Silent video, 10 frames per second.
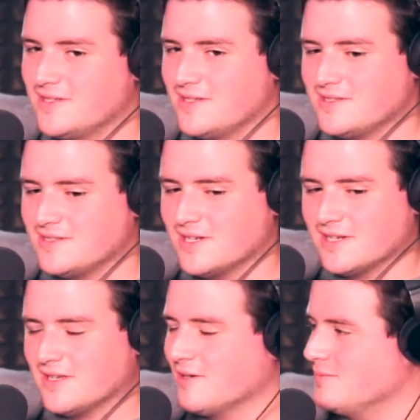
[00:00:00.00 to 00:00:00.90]
Yeah,
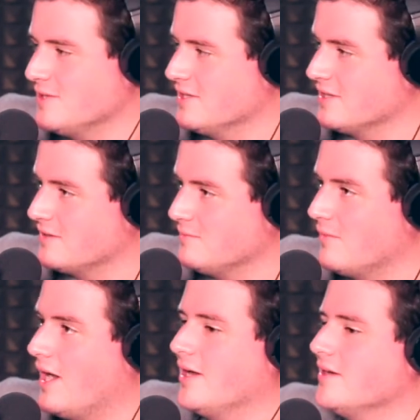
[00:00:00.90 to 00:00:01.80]
that would be like
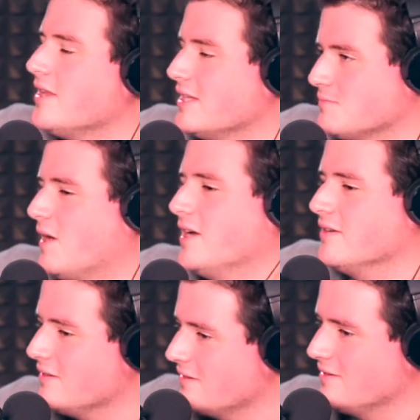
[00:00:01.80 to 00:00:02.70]
that's mine.
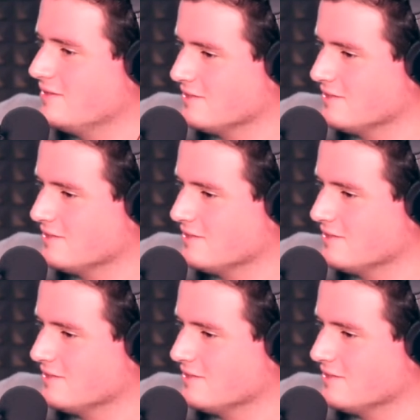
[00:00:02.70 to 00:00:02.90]
Just